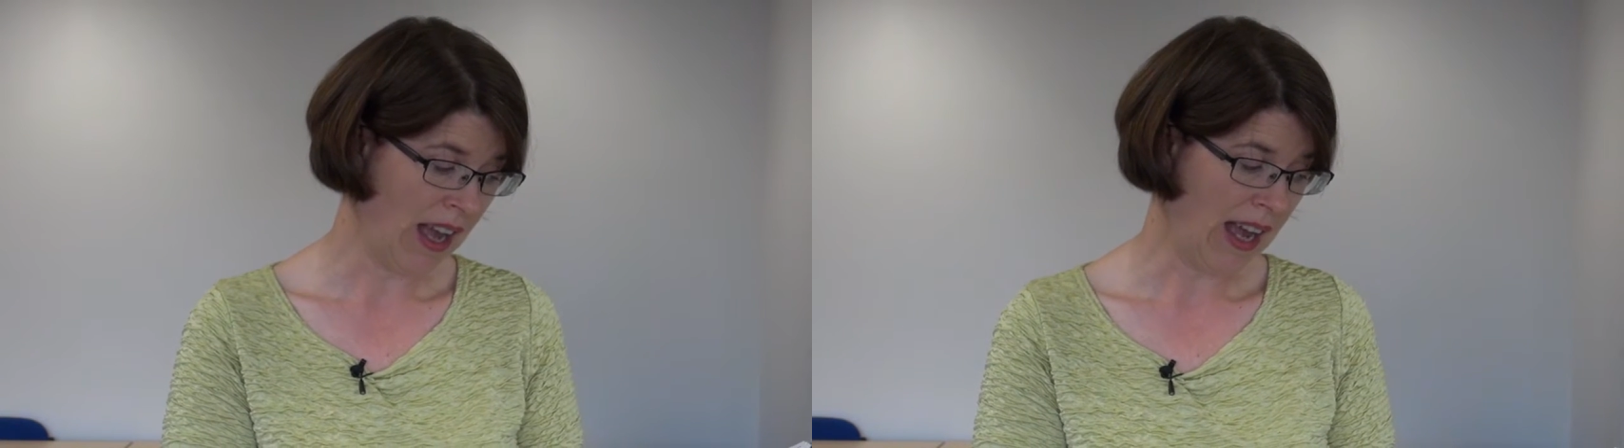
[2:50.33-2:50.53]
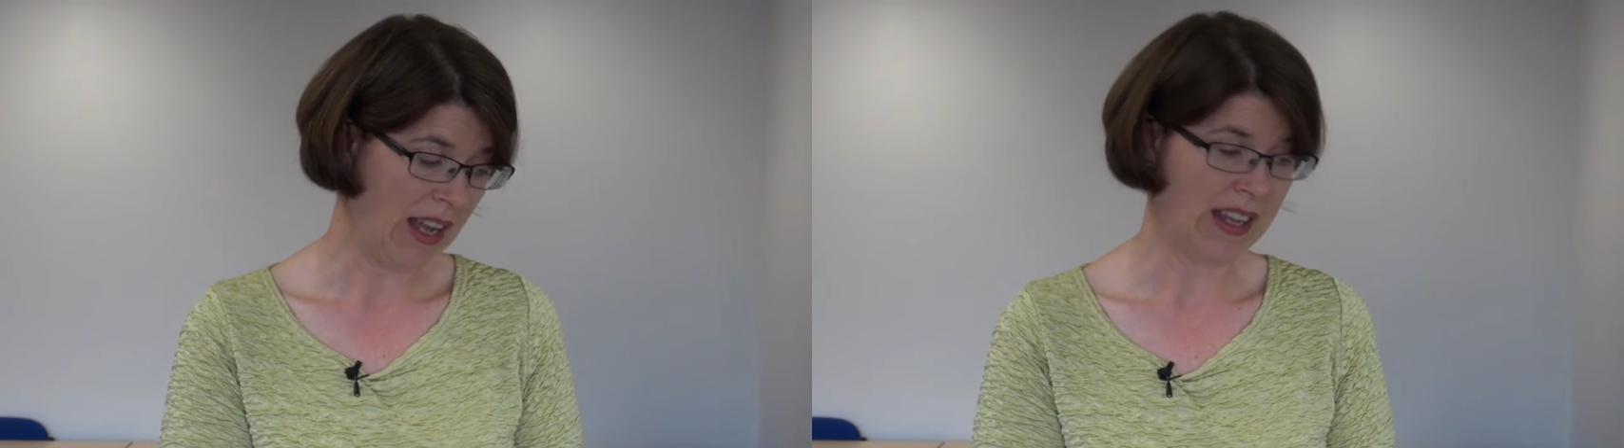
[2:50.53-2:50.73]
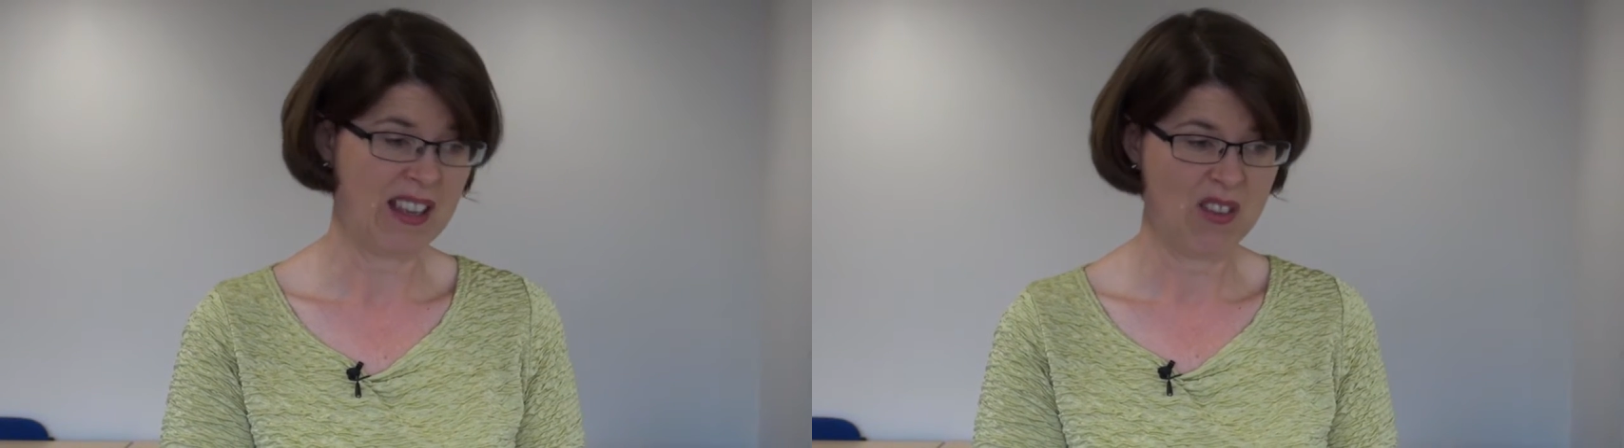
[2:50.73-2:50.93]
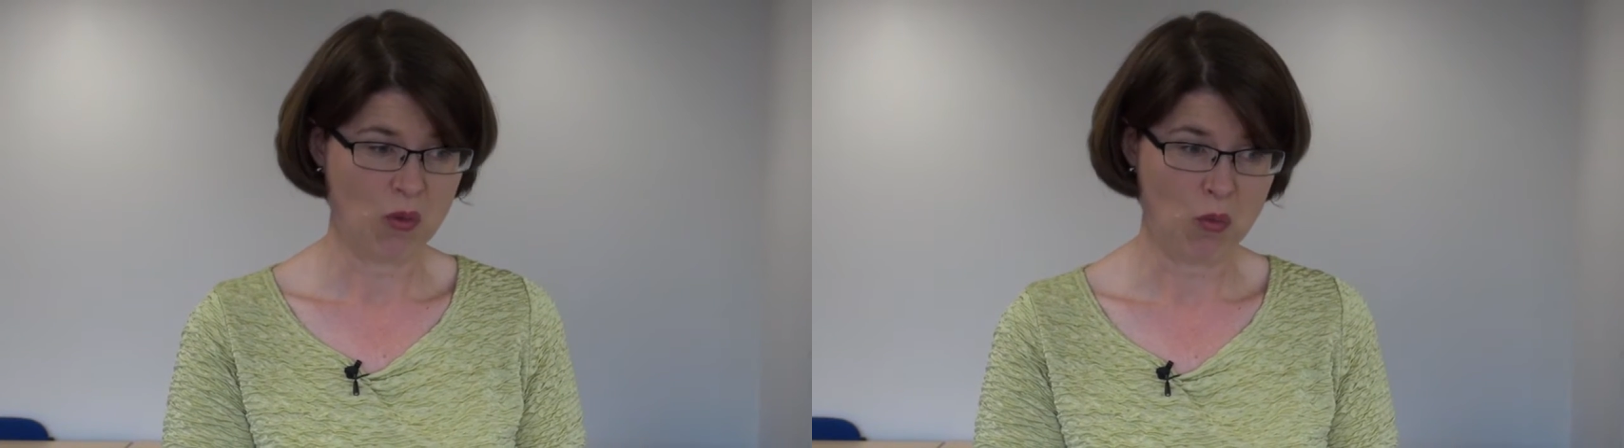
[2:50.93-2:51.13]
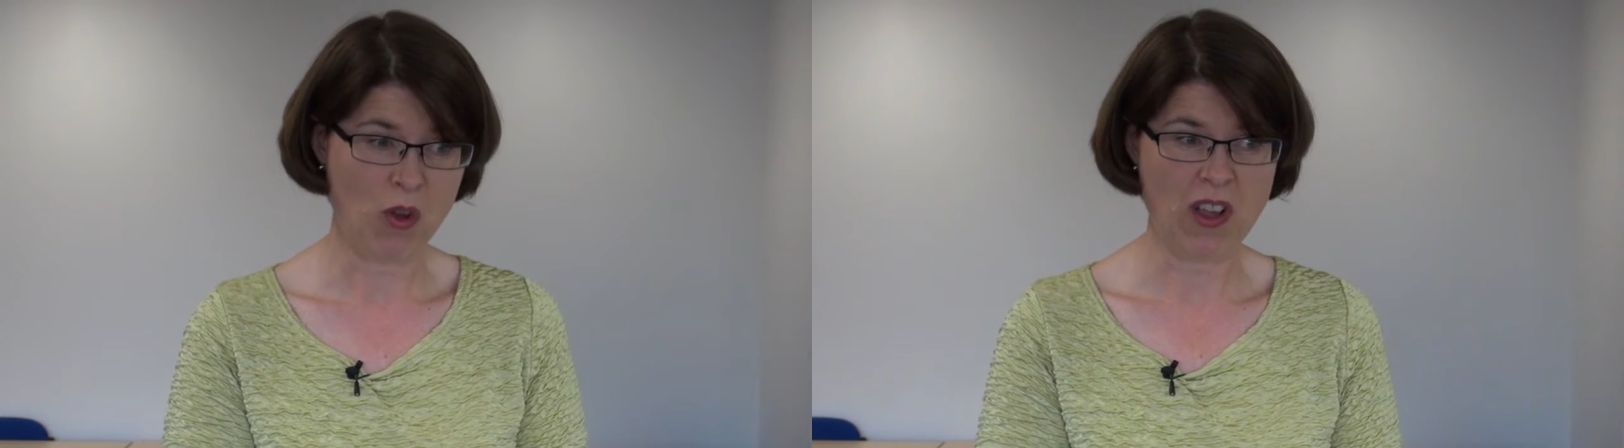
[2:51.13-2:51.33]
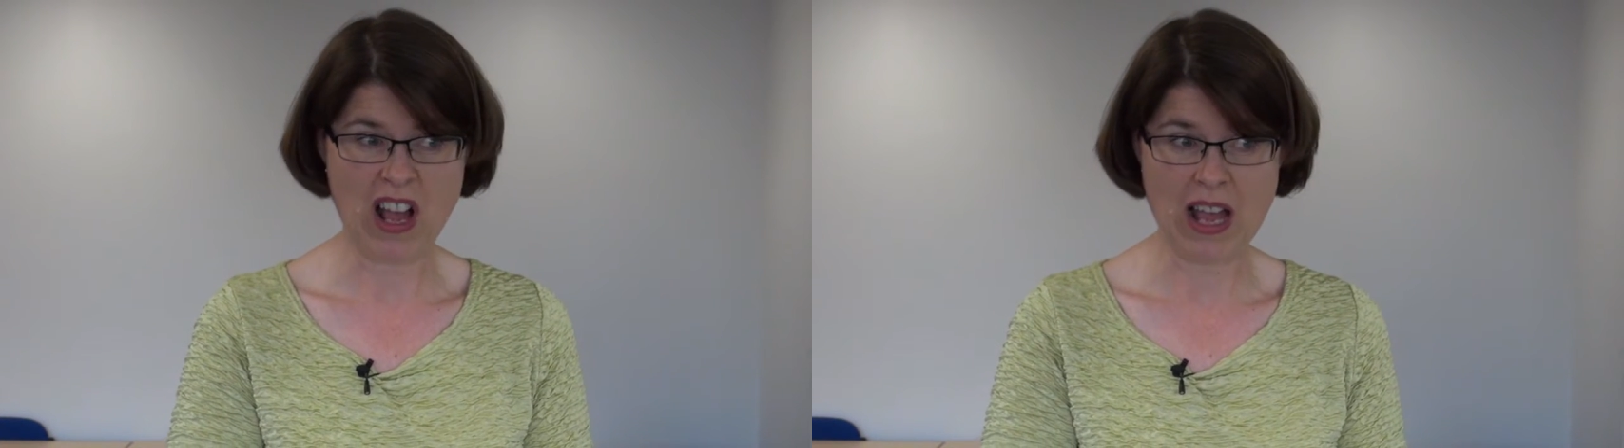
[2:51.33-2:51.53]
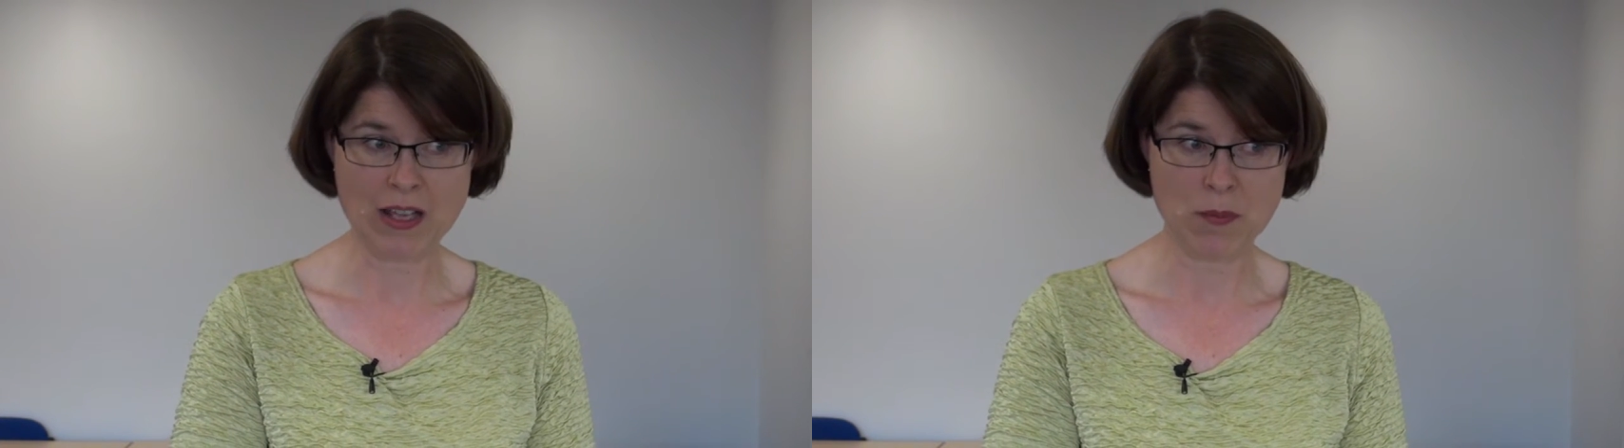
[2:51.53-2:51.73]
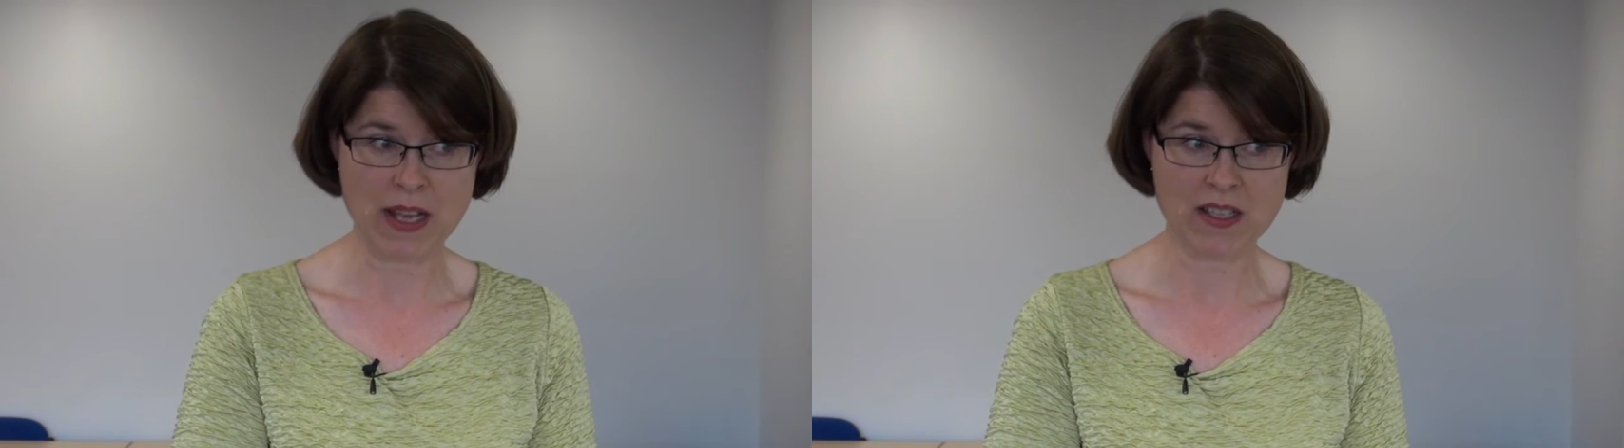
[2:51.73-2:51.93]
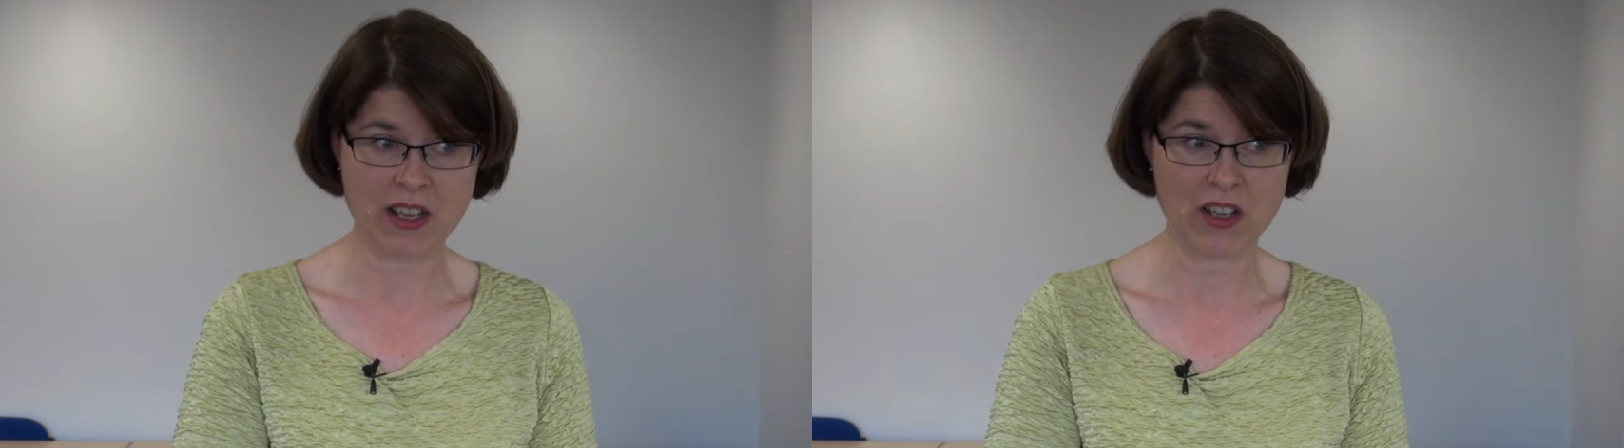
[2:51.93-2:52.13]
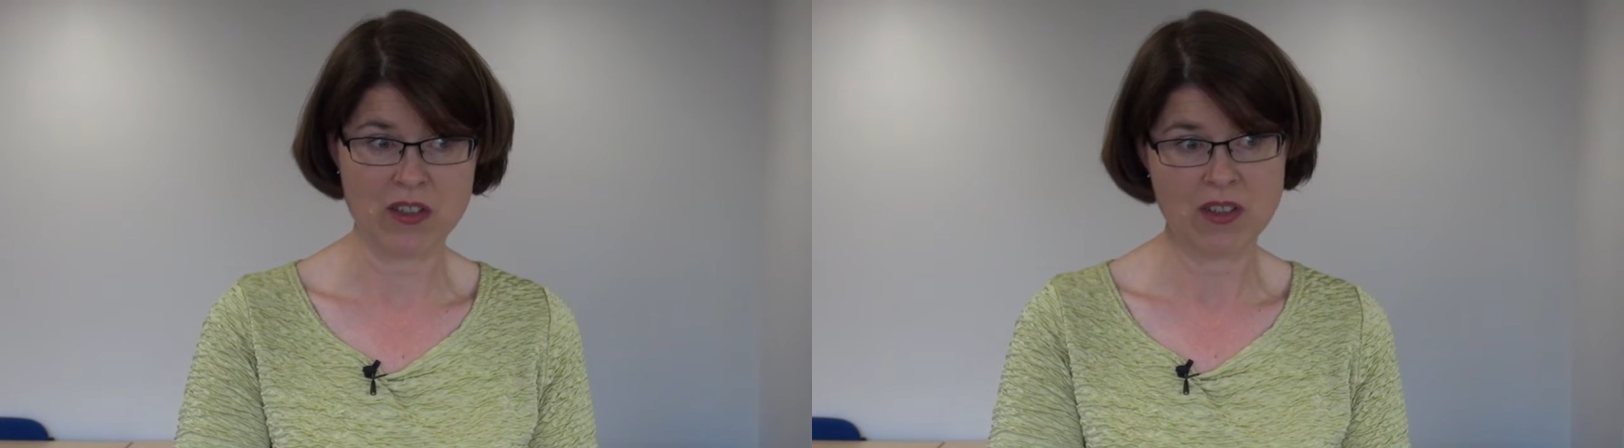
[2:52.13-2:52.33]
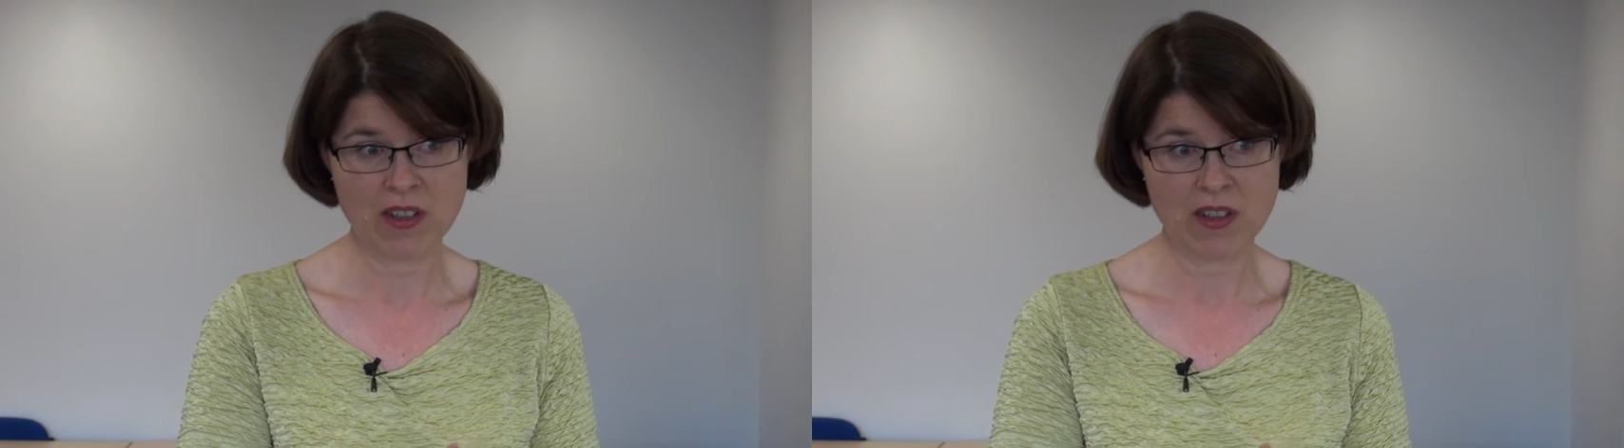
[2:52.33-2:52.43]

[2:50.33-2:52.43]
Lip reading: and what aspects I could